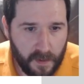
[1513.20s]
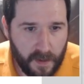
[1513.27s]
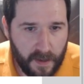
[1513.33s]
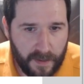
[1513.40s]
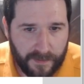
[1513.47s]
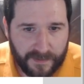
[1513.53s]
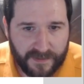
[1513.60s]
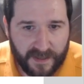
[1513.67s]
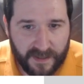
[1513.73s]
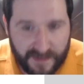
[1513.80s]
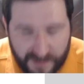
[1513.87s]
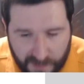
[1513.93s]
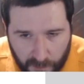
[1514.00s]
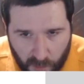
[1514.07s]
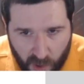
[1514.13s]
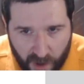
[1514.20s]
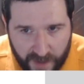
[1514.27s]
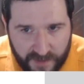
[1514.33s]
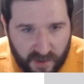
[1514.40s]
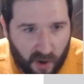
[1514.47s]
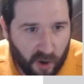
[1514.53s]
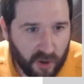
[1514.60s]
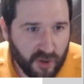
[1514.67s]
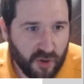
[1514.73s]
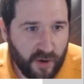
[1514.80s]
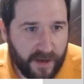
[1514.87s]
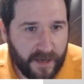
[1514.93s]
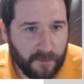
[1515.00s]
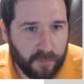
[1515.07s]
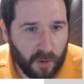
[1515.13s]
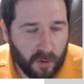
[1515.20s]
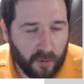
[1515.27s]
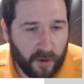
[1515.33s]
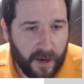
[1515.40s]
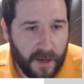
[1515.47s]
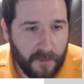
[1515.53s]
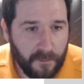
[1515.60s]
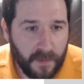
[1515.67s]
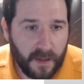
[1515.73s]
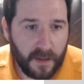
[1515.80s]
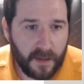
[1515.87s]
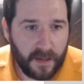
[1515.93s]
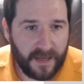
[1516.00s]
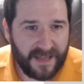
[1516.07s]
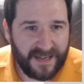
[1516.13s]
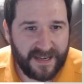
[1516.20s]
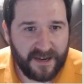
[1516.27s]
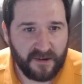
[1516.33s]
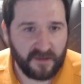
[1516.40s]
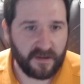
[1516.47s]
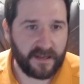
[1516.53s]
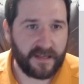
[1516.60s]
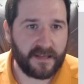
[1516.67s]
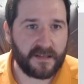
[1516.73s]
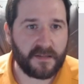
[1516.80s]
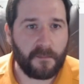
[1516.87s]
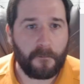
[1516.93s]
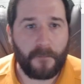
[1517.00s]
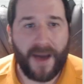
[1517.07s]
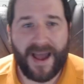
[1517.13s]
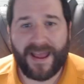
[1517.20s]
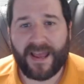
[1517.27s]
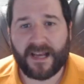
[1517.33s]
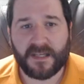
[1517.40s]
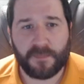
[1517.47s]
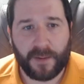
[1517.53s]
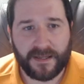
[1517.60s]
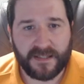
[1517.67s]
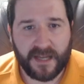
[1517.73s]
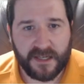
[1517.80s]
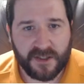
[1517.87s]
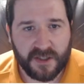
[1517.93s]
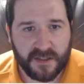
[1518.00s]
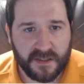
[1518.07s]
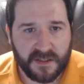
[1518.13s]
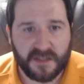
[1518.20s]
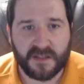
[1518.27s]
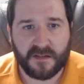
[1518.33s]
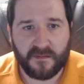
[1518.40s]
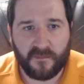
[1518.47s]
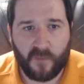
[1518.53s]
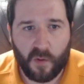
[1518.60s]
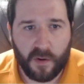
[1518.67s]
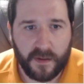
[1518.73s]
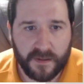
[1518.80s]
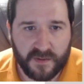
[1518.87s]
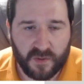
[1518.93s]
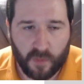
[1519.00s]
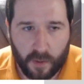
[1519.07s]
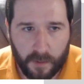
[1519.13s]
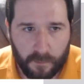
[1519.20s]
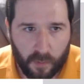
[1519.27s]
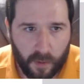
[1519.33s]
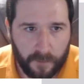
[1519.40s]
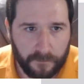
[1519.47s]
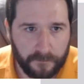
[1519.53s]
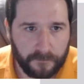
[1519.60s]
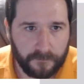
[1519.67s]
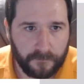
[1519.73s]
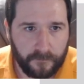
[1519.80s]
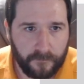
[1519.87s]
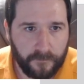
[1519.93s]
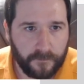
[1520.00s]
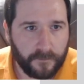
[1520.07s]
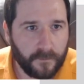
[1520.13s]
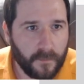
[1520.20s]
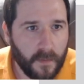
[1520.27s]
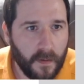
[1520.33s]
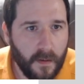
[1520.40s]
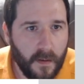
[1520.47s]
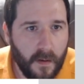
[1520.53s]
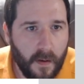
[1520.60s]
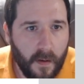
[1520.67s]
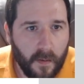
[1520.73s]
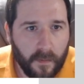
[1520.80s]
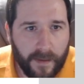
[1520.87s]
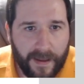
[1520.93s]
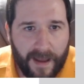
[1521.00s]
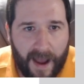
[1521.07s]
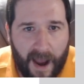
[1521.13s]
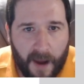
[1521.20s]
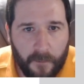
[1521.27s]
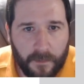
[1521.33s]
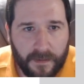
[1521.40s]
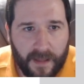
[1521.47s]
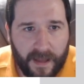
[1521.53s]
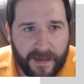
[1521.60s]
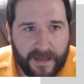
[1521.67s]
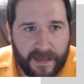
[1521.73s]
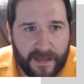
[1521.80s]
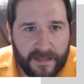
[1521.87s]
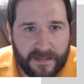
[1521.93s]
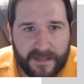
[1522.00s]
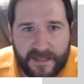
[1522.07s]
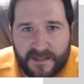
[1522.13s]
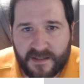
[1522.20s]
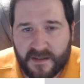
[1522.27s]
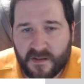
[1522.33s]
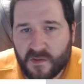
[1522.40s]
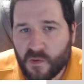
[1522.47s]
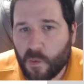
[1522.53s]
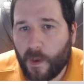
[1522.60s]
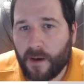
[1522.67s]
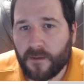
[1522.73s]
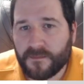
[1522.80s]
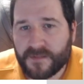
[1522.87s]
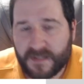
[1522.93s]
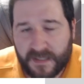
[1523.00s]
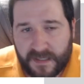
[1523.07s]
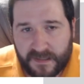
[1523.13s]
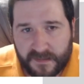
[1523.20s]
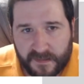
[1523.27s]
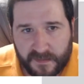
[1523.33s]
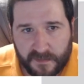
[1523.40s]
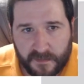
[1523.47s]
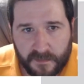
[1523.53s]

that's going to summarize our training program. And here is my expectations for this storyboard. Okay, I would like at least 12 scenes.